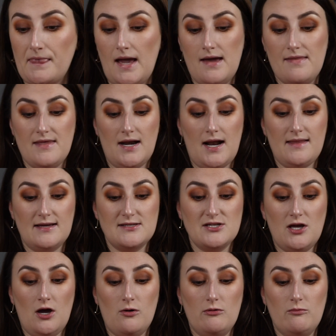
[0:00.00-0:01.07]
And then I like to
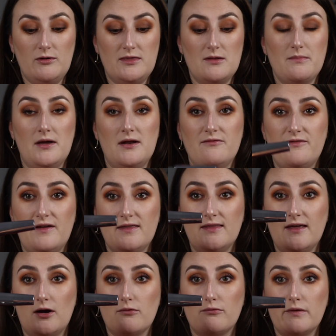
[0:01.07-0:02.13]
go in with the Benefit
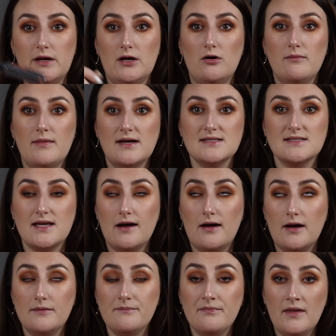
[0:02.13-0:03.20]
They're Real
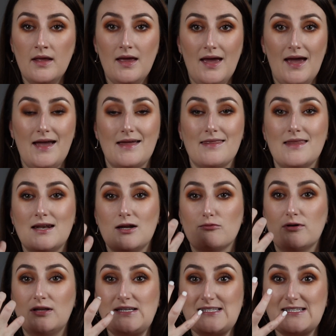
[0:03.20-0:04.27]
mascara. and then it
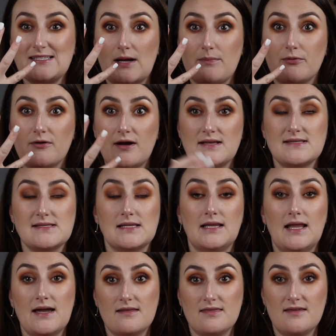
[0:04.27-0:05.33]
really separates and
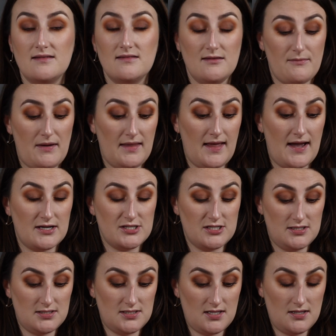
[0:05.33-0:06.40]
lengthens my
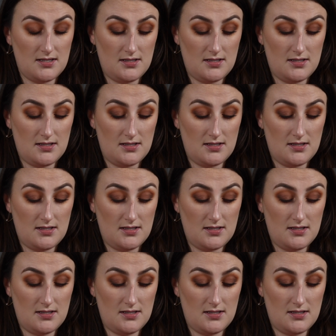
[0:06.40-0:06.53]
lashes.